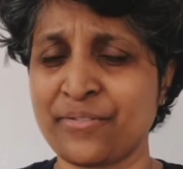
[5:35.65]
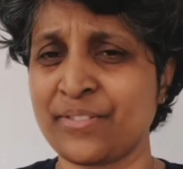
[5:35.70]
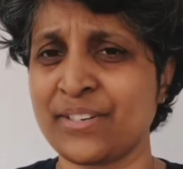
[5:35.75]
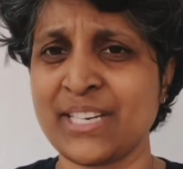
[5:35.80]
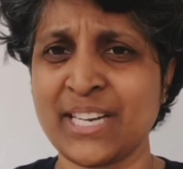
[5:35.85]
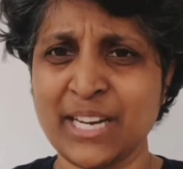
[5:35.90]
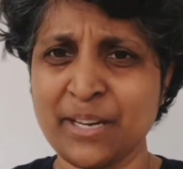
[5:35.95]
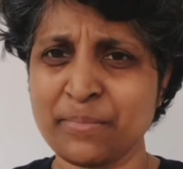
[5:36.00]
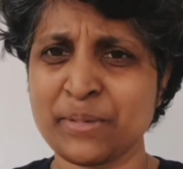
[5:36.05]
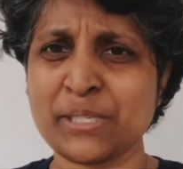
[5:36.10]

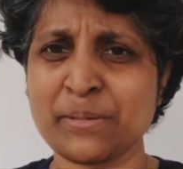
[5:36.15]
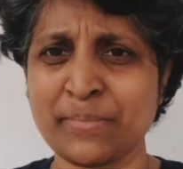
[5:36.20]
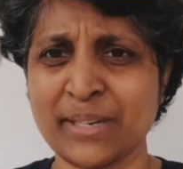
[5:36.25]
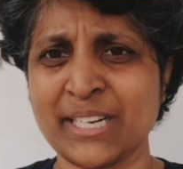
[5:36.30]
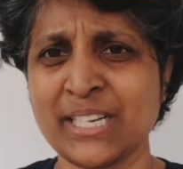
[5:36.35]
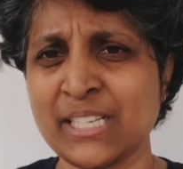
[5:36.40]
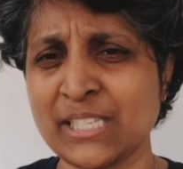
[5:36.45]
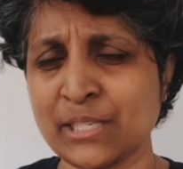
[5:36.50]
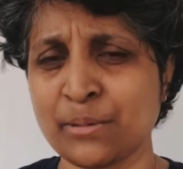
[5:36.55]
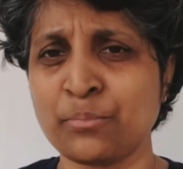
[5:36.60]
Time is money
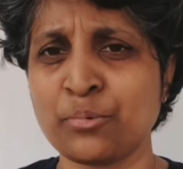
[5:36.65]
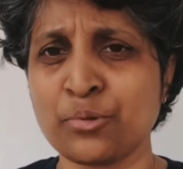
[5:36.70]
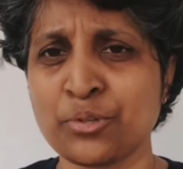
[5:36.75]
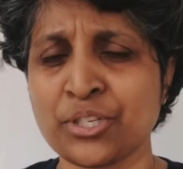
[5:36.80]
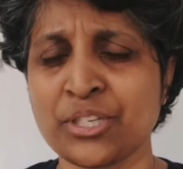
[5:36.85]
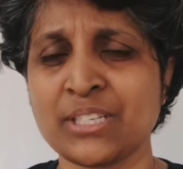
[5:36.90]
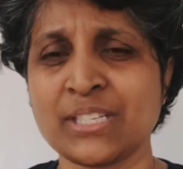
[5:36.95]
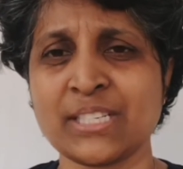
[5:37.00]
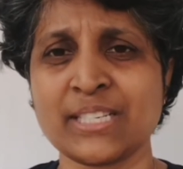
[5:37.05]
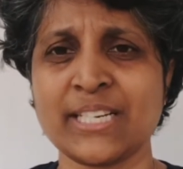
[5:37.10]
is a
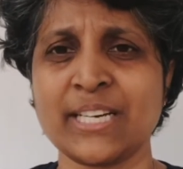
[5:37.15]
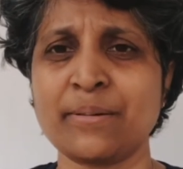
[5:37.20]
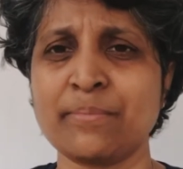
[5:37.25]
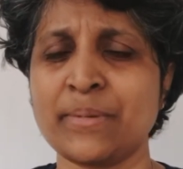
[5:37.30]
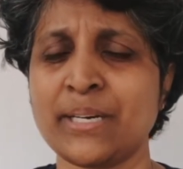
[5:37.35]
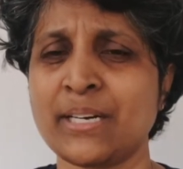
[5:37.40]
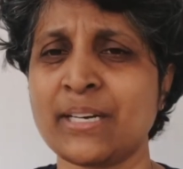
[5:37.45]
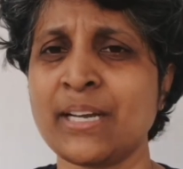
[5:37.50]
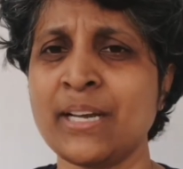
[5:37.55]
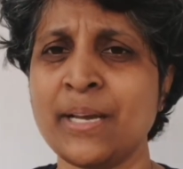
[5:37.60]
bullshit
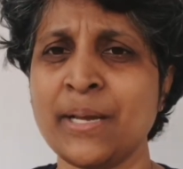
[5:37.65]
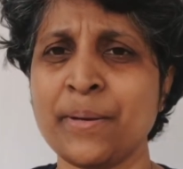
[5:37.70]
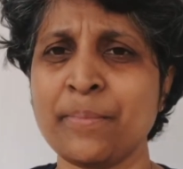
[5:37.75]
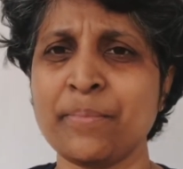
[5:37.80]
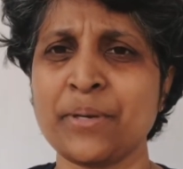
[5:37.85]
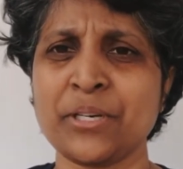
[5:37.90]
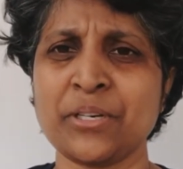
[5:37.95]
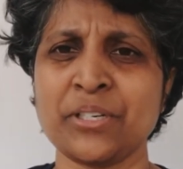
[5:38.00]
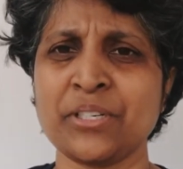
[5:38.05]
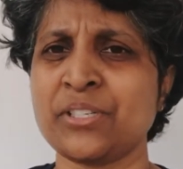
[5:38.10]
statement,
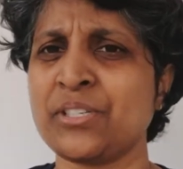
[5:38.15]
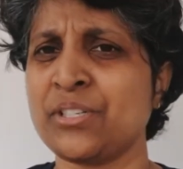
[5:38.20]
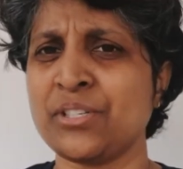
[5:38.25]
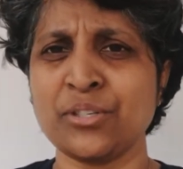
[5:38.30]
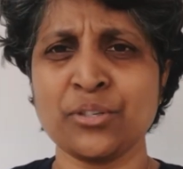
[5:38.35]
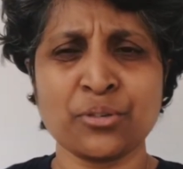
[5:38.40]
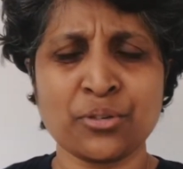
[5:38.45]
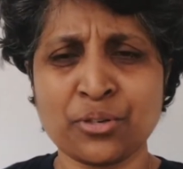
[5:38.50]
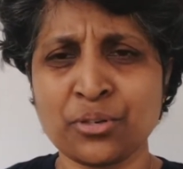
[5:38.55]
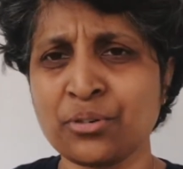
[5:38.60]
because you
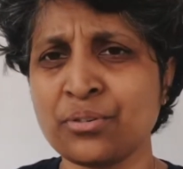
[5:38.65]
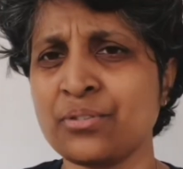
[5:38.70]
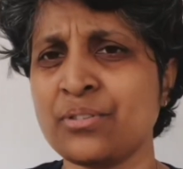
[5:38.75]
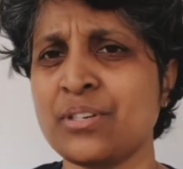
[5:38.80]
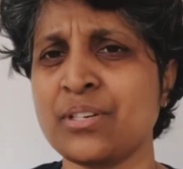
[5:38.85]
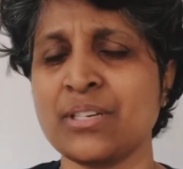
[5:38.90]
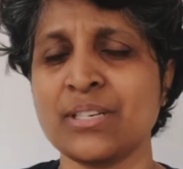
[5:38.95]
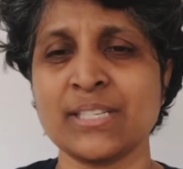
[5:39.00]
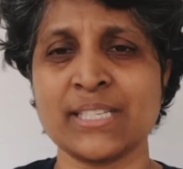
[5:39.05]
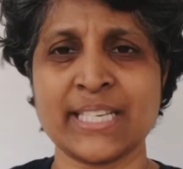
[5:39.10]
could
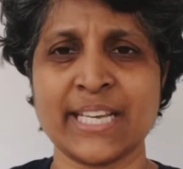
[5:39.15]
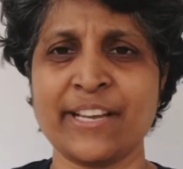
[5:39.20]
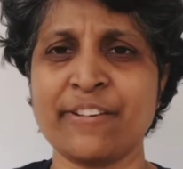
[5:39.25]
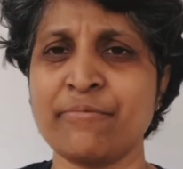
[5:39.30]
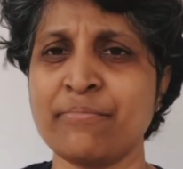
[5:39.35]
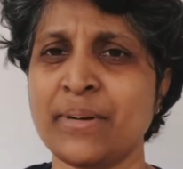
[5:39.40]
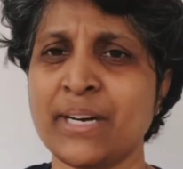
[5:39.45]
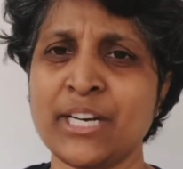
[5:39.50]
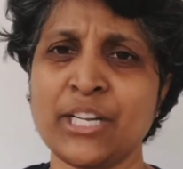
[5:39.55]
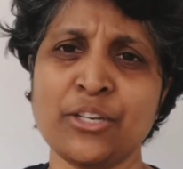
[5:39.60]
save
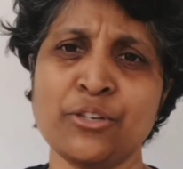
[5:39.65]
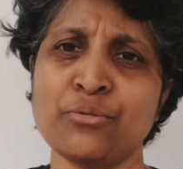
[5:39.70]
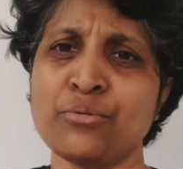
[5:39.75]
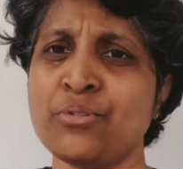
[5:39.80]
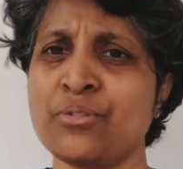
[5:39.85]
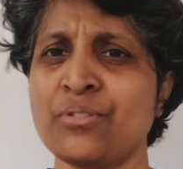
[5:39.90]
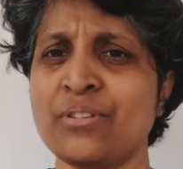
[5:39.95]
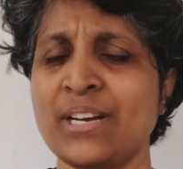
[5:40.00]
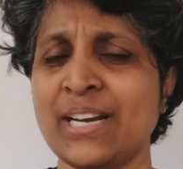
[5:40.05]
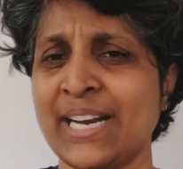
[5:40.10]
money, you
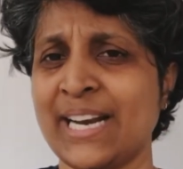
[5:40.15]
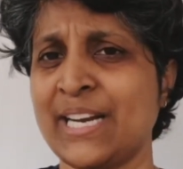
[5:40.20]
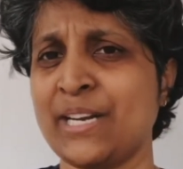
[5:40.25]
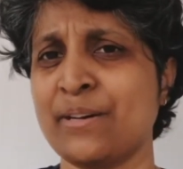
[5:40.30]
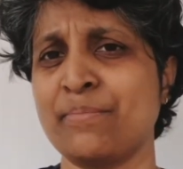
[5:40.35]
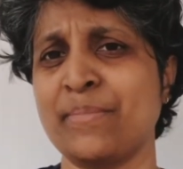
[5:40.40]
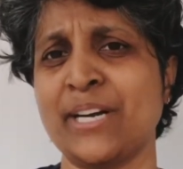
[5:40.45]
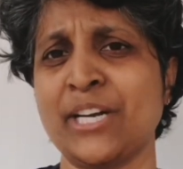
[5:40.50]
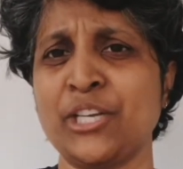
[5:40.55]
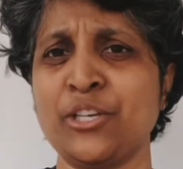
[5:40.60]
could lend
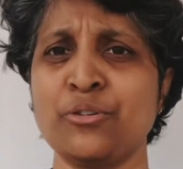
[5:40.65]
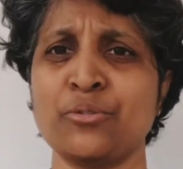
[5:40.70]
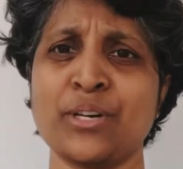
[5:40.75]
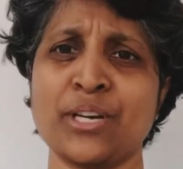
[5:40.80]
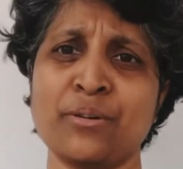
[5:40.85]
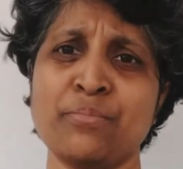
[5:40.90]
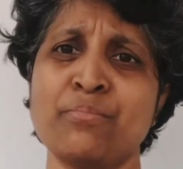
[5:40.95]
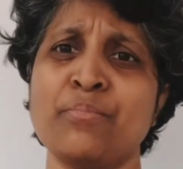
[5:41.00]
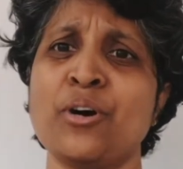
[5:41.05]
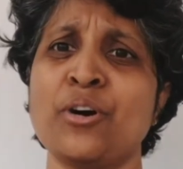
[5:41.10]
money, you can
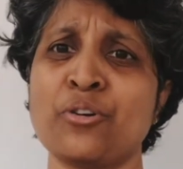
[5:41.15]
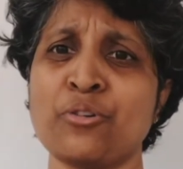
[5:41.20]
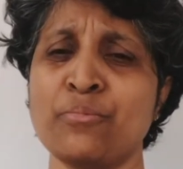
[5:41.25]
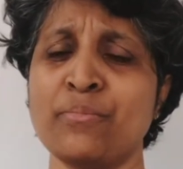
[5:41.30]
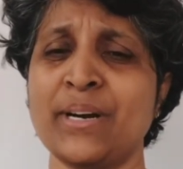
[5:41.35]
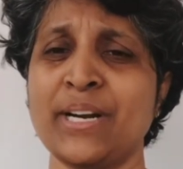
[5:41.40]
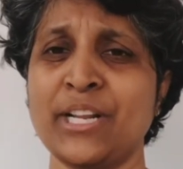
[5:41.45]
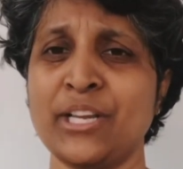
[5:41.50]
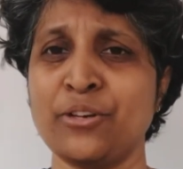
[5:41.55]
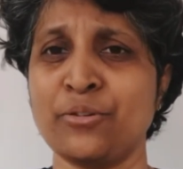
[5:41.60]
borrow
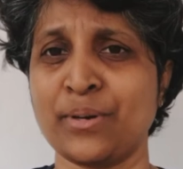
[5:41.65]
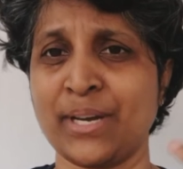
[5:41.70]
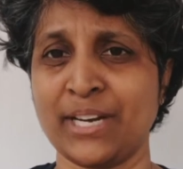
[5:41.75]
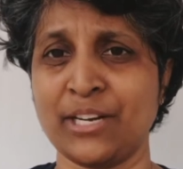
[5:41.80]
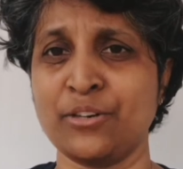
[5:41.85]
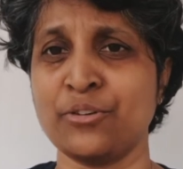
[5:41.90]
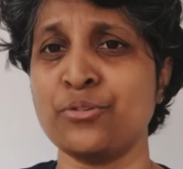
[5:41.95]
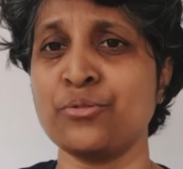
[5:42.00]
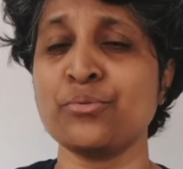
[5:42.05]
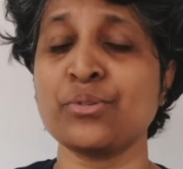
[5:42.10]
money, you can
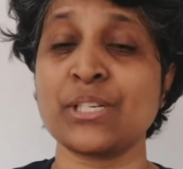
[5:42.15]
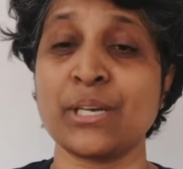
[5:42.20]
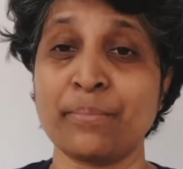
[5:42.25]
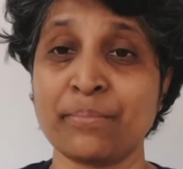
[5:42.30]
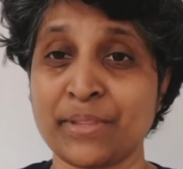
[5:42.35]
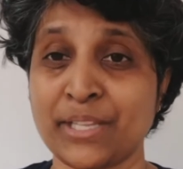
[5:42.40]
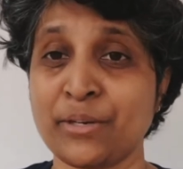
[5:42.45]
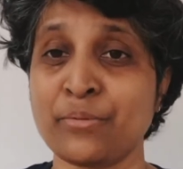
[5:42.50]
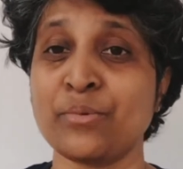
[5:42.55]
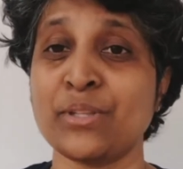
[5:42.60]
do
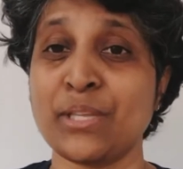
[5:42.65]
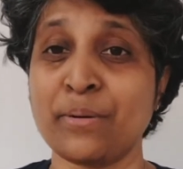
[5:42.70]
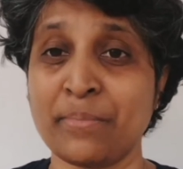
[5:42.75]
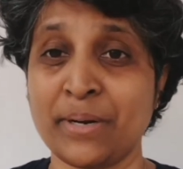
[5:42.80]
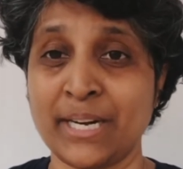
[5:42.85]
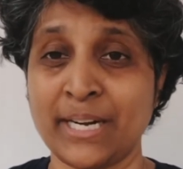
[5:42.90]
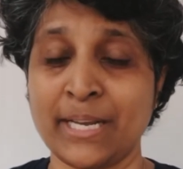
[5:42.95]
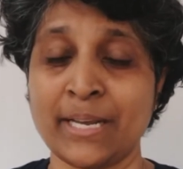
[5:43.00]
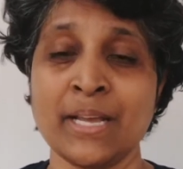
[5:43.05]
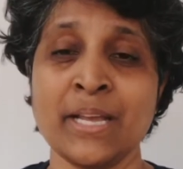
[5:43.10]
something with the
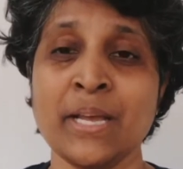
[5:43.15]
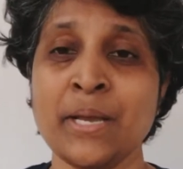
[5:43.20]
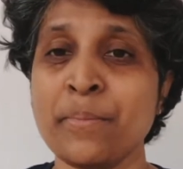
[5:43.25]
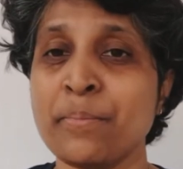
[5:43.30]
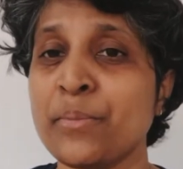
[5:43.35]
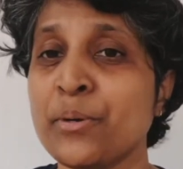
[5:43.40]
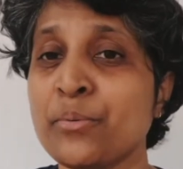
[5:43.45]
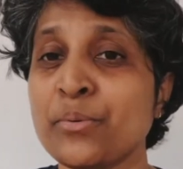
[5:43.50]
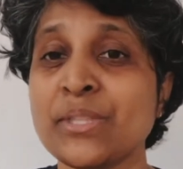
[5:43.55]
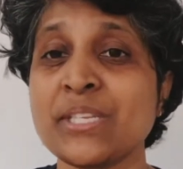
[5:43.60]
money,
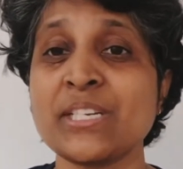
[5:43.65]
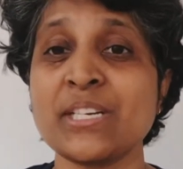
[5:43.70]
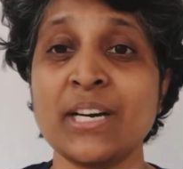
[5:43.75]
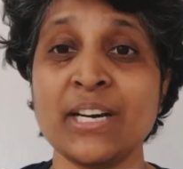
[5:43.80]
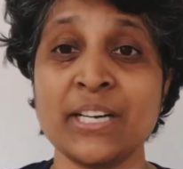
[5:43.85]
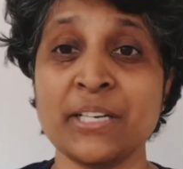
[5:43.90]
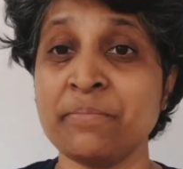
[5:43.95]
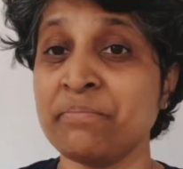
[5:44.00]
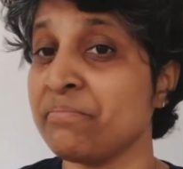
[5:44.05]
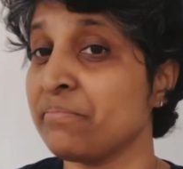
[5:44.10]
but with
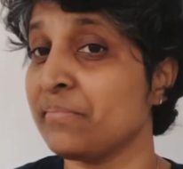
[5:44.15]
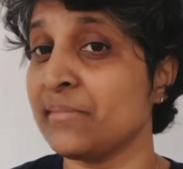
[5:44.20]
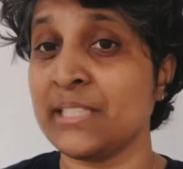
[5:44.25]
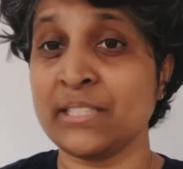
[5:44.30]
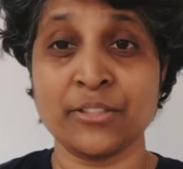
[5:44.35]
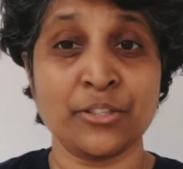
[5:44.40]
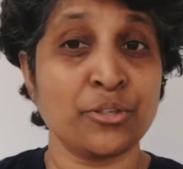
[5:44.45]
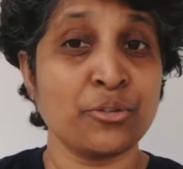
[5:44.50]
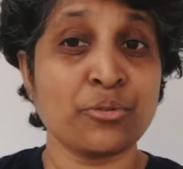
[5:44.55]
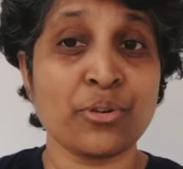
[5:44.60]
time,
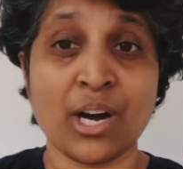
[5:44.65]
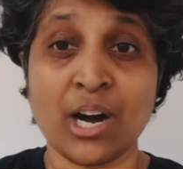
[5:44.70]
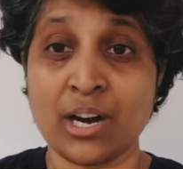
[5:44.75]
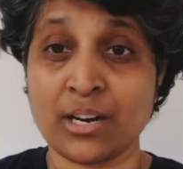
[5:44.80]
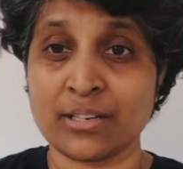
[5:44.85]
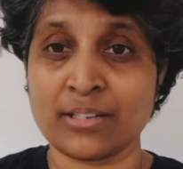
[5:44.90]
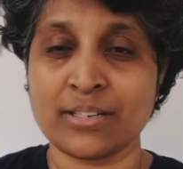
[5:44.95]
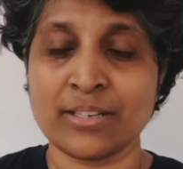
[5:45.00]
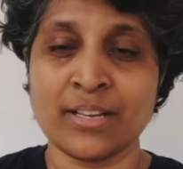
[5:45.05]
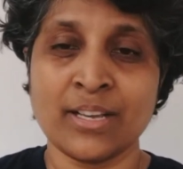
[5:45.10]
you can't.